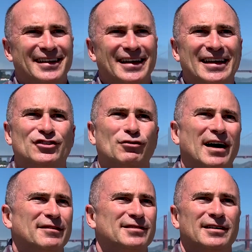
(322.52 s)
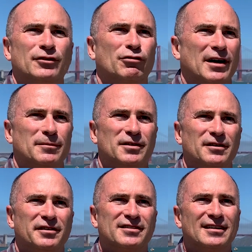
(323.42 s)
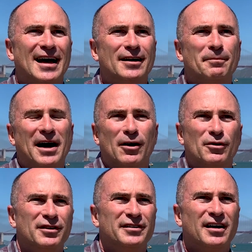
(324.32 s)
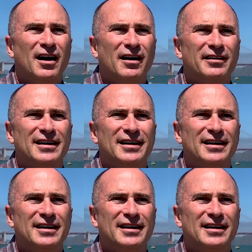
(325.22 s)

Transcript: It drives incredible. There's a lot of power in the car.